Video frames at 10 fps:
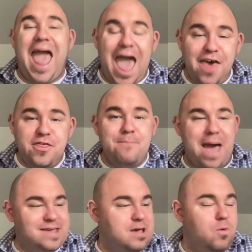
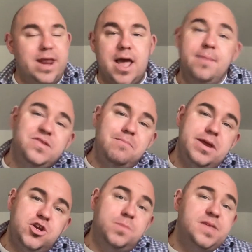Athabasca, when it comes to
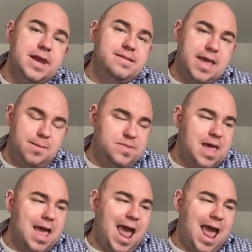midterms and exams,